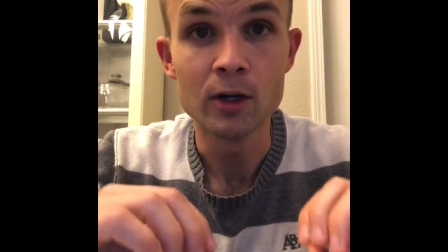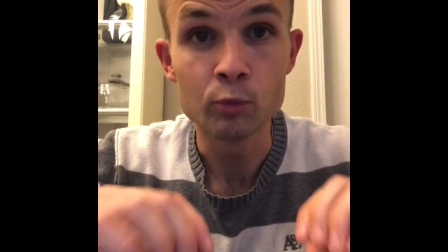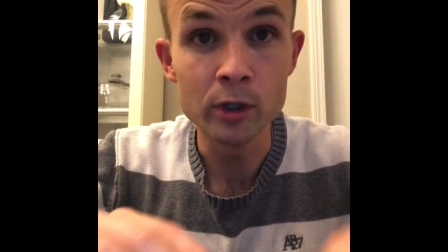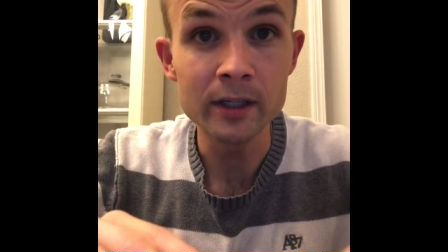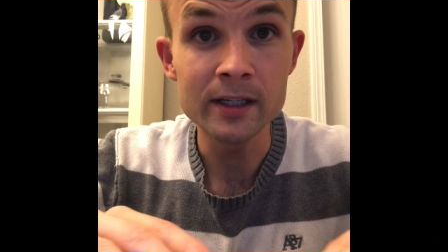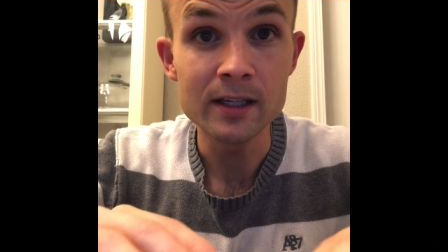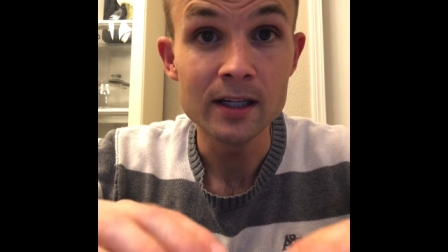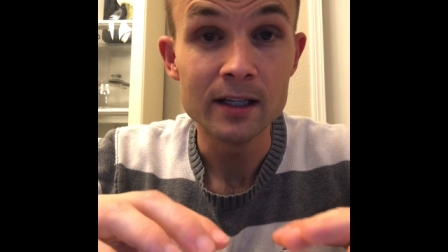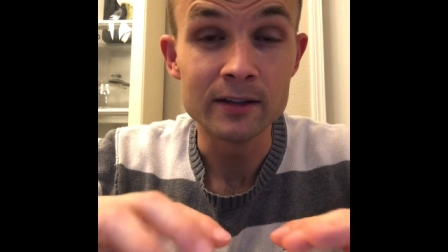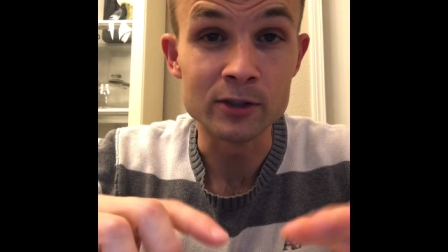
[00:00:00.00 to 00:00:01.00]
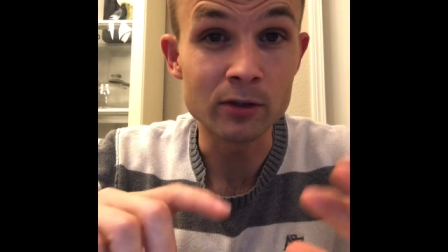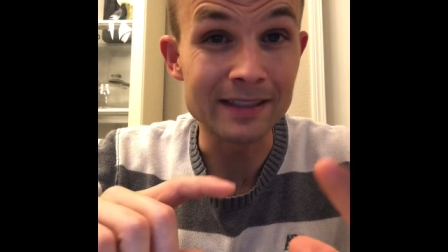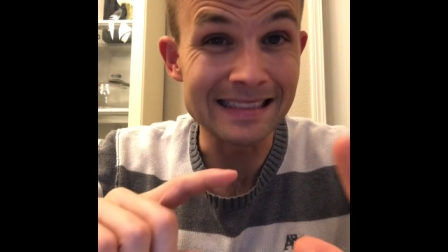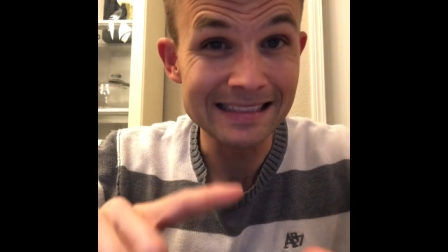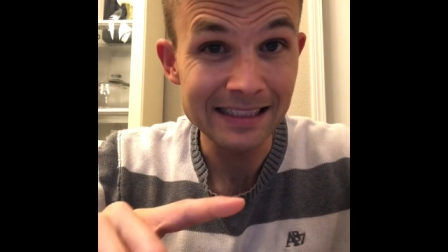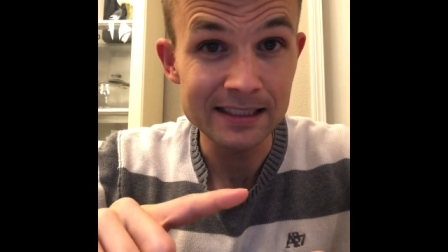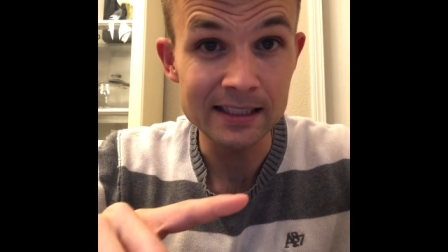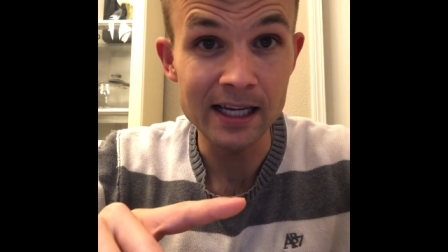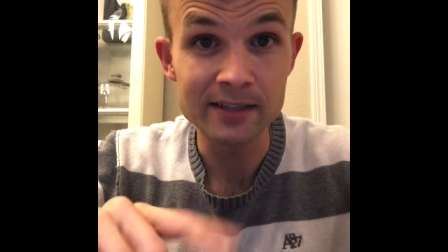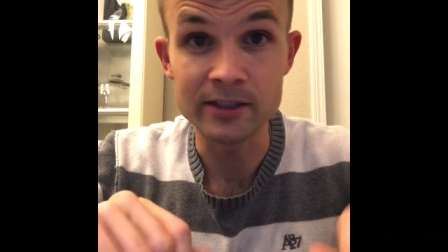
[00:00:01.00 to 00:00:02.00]
Really, there's only six
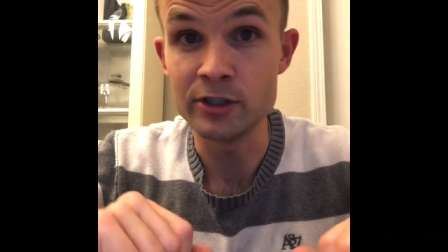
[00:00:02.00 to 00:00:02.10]
things that